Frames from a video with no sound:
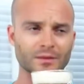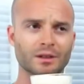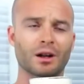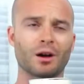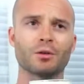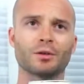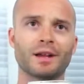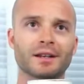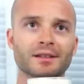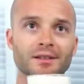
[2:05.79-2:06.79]
Oh,
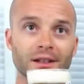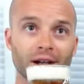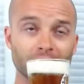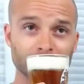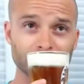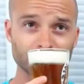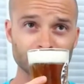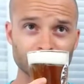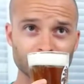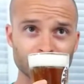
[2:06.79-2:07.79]
that is that's
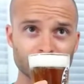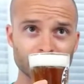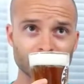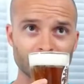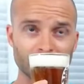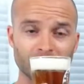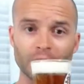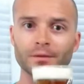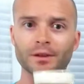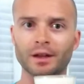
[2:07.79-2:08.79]

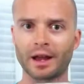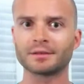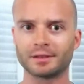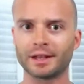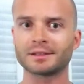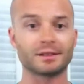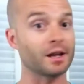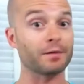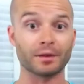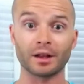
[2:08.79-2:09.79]
definitely
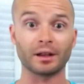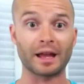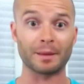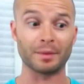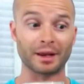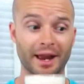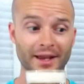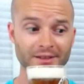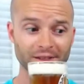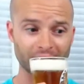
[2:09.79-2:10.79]
a lambic.
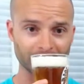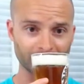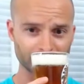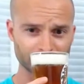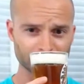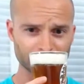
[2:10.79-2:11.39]
Has like a